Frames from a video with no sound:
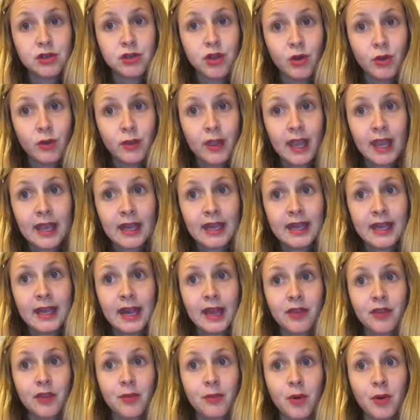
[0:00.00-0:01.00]
located
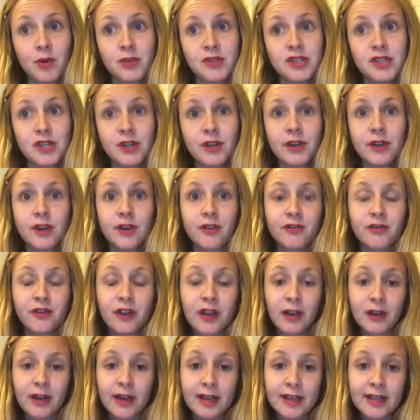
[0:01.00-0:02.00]
at the posterior
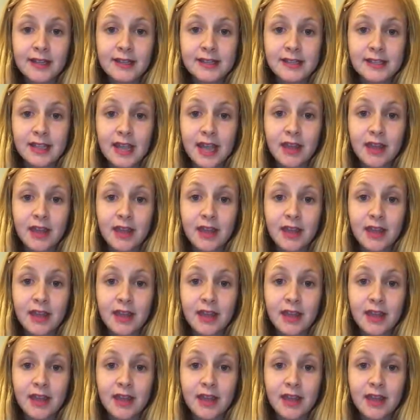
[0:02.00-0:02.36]
pharynx,